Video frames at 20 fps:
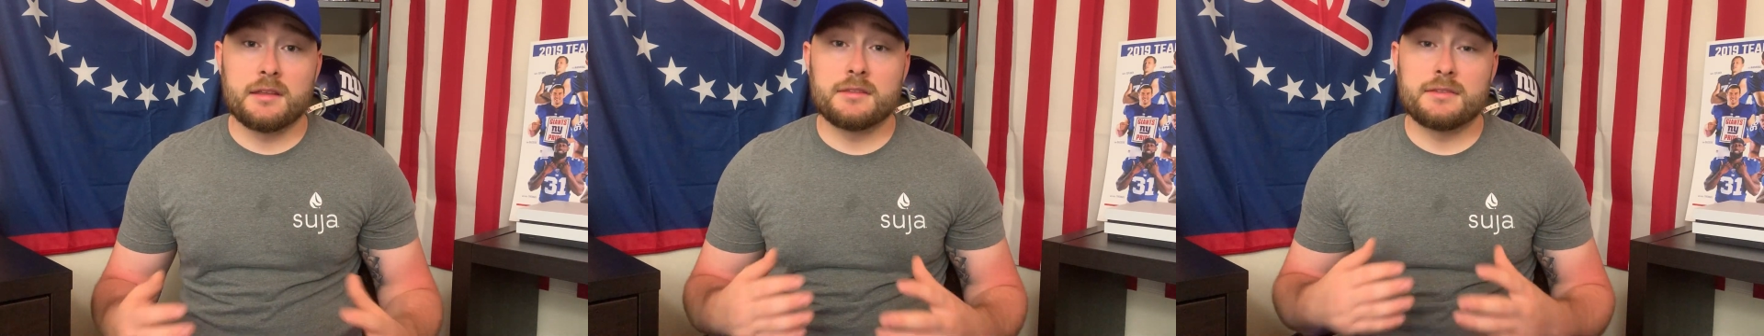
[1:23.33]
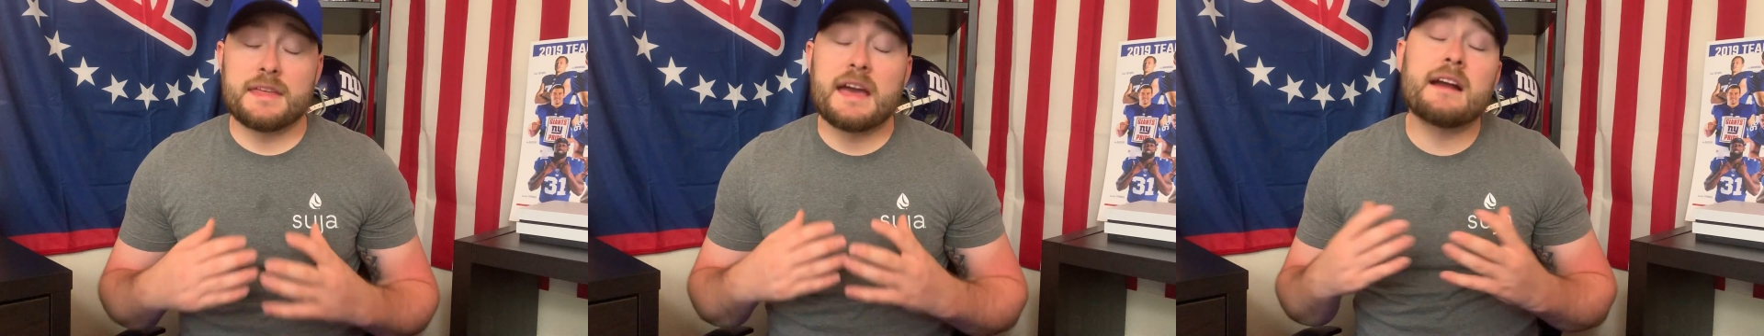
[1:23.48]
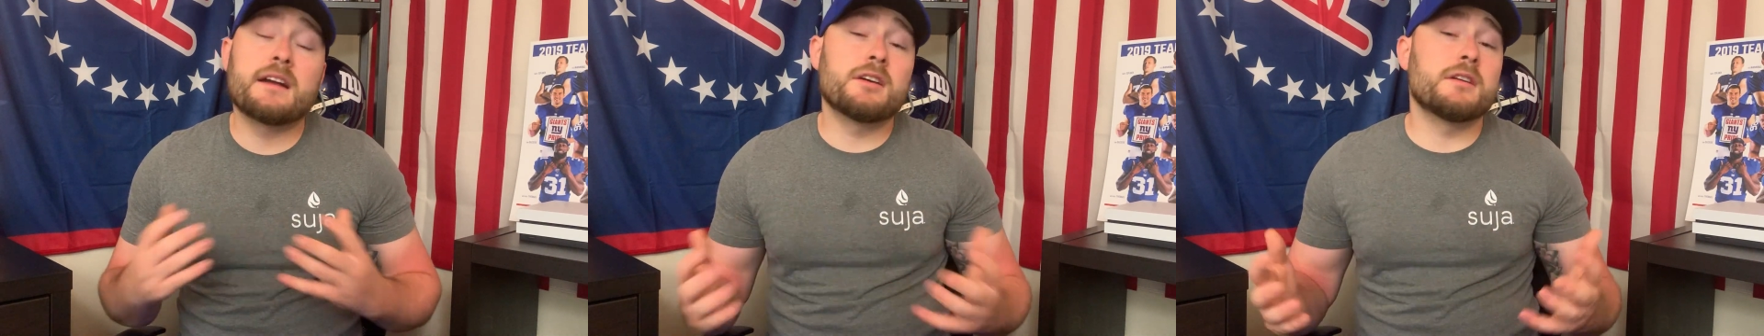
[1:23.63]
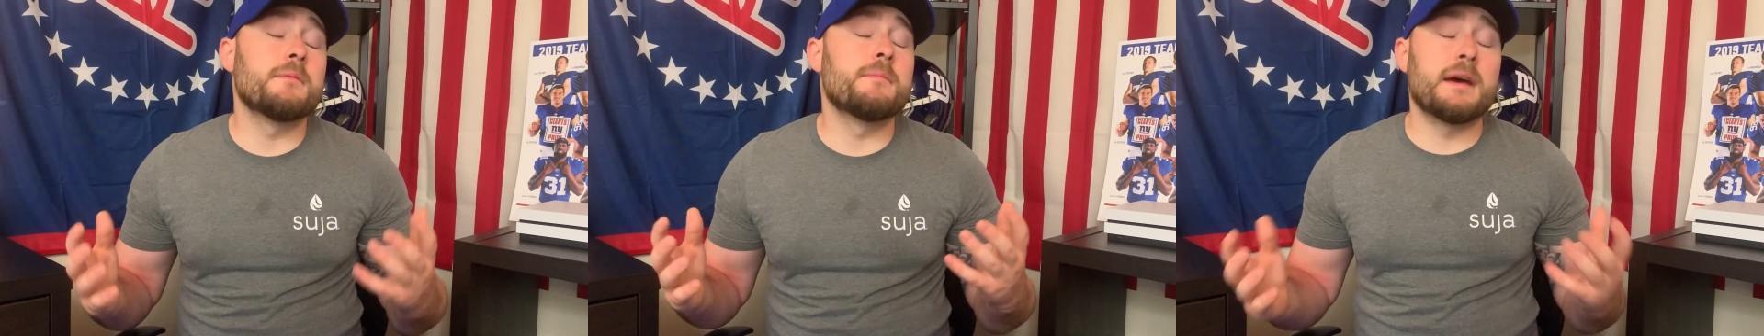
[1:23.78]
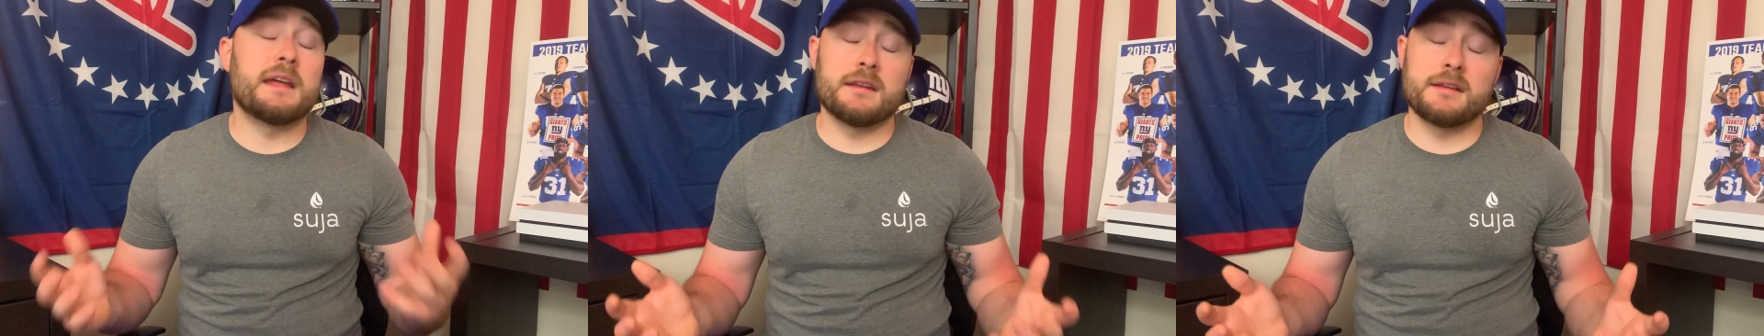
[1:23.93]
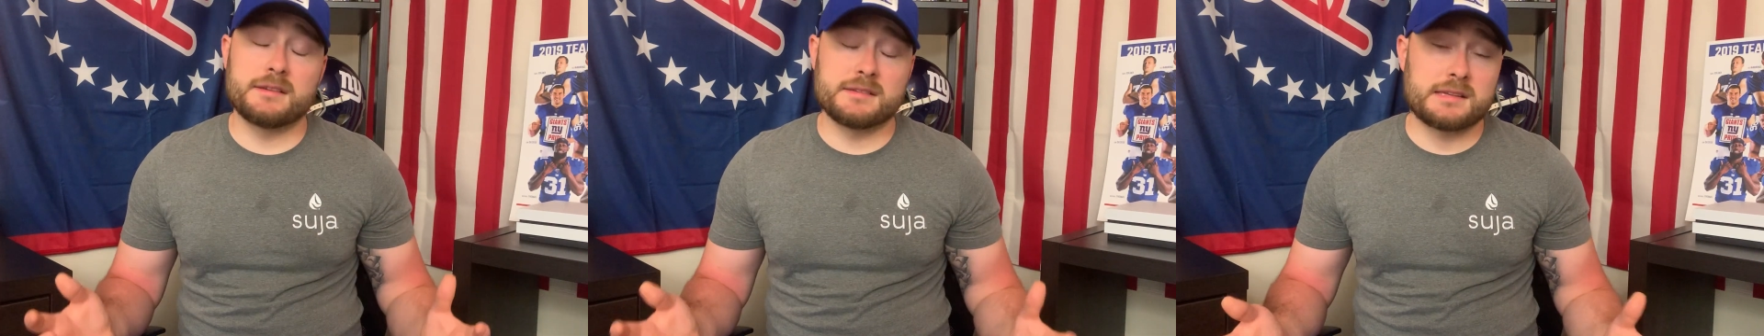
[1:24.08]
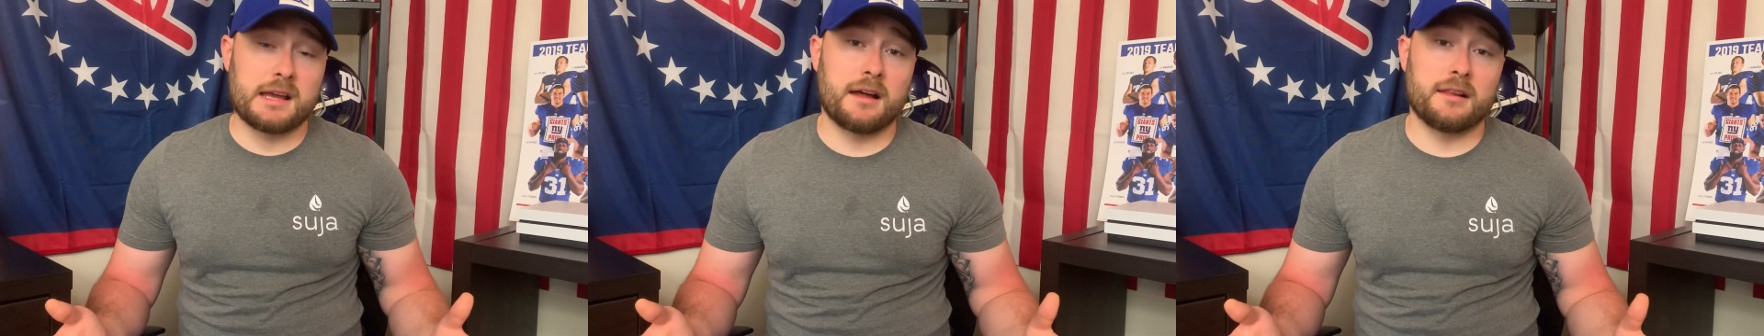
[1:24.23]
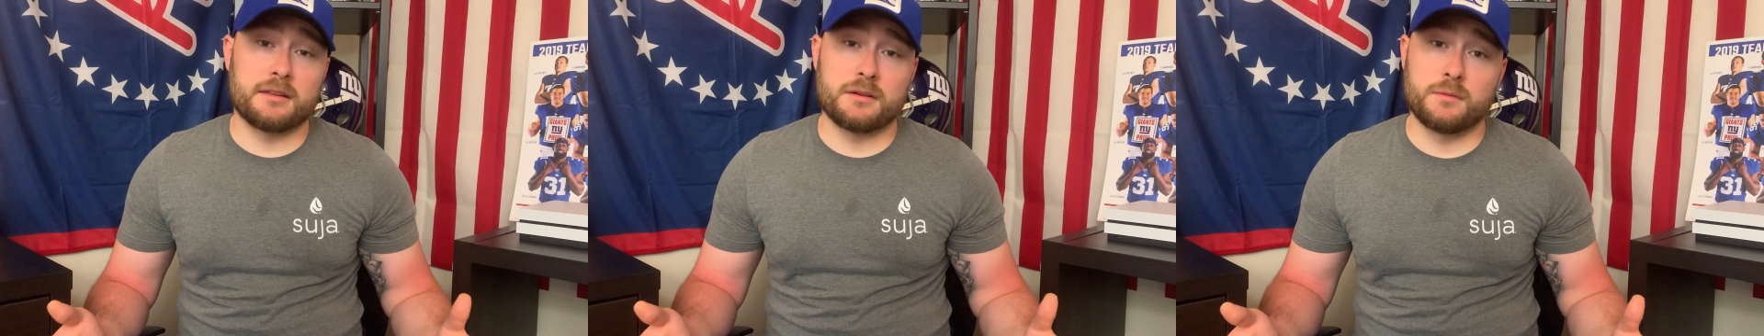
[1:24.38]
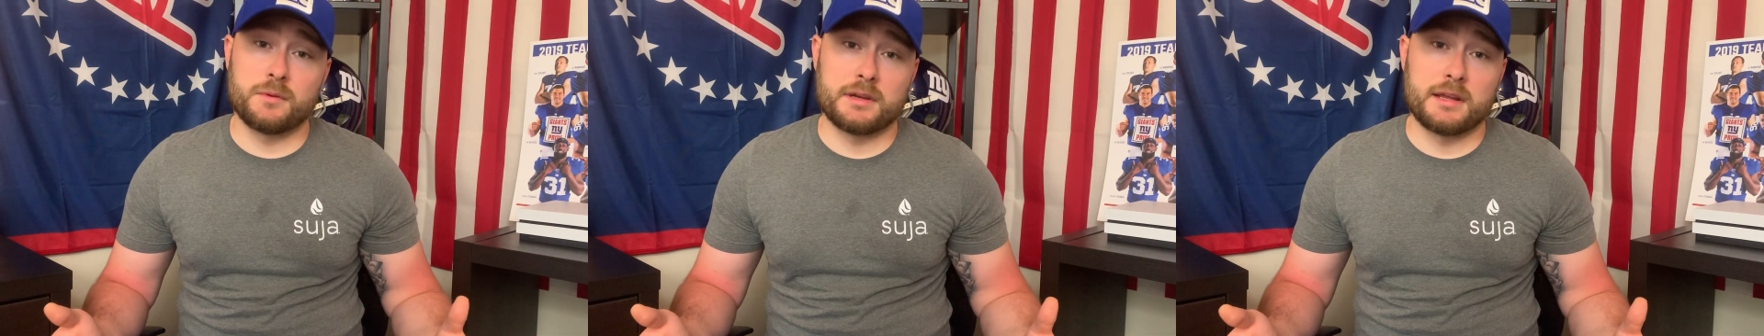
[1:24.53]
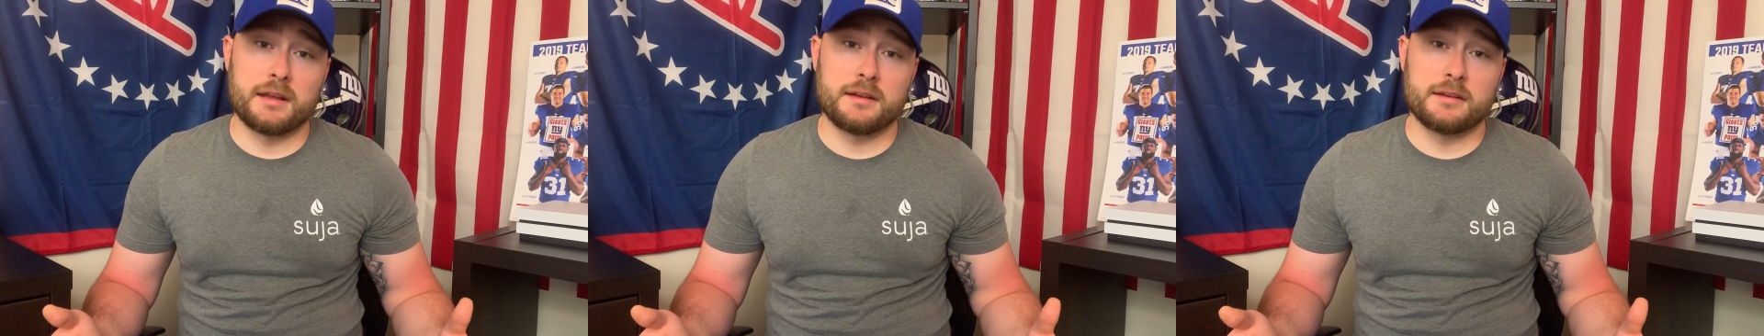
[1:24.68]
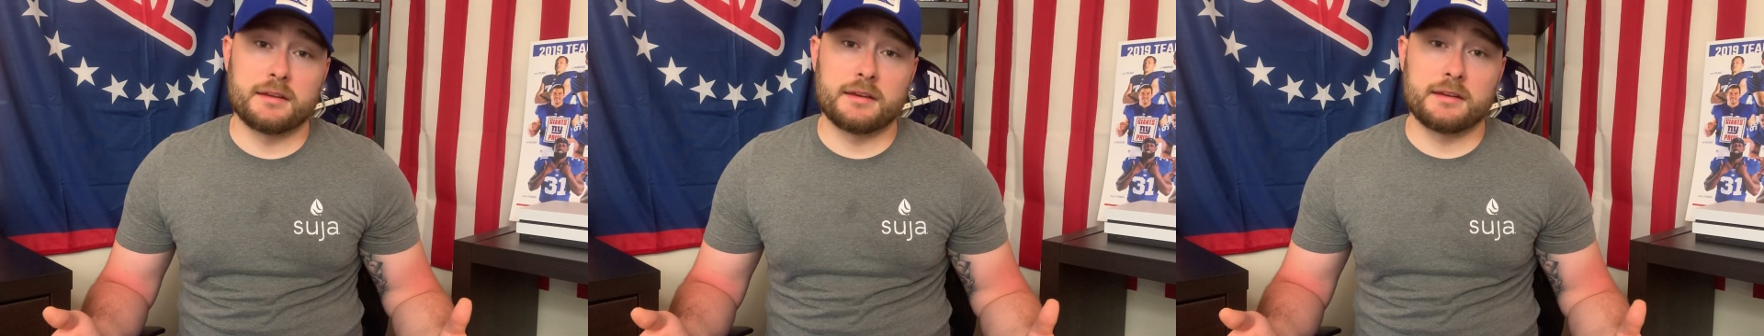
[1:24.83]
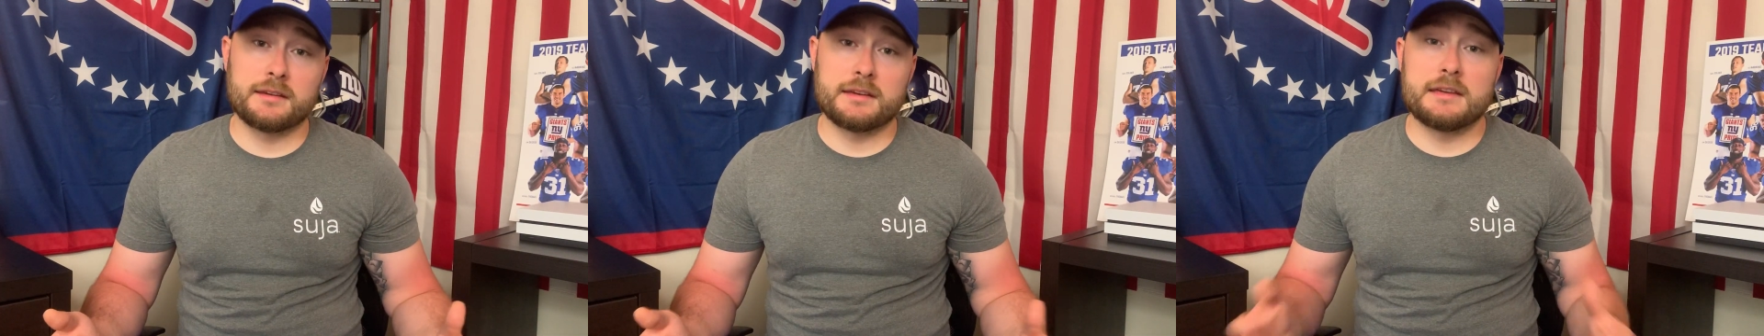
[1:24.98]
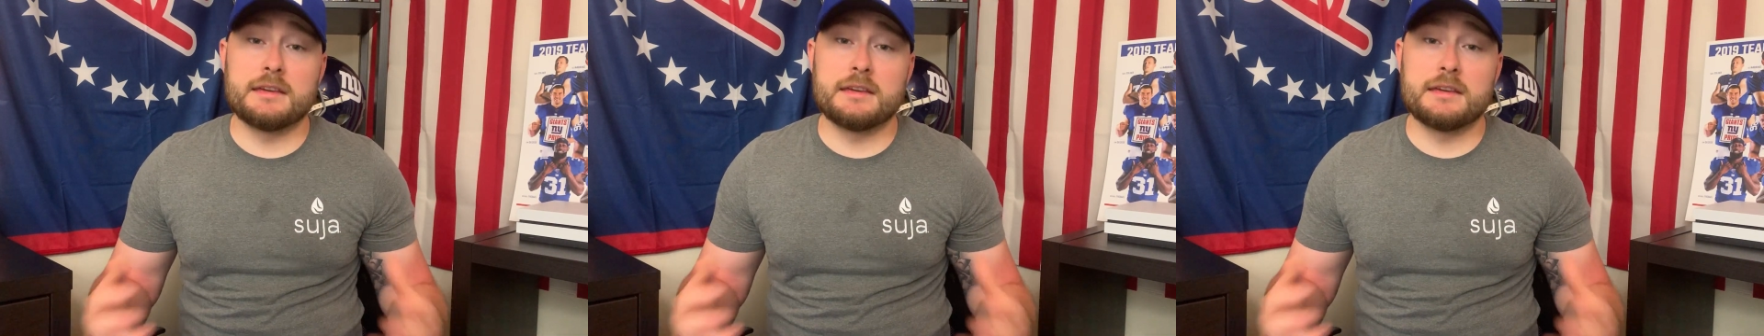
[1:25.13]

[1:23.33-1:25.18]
That could have been his Hollywood ending.